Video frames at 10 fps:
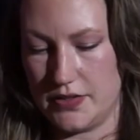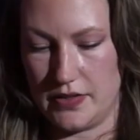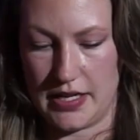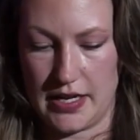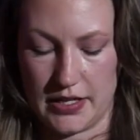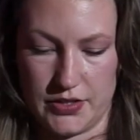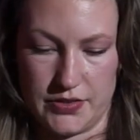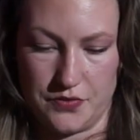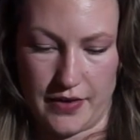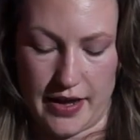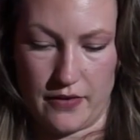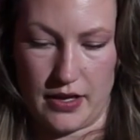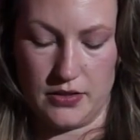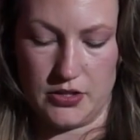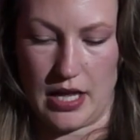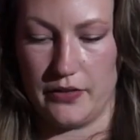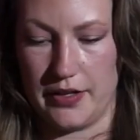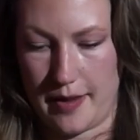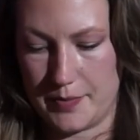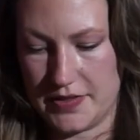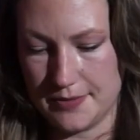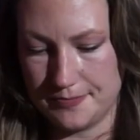So they can actually survive at shallower depths.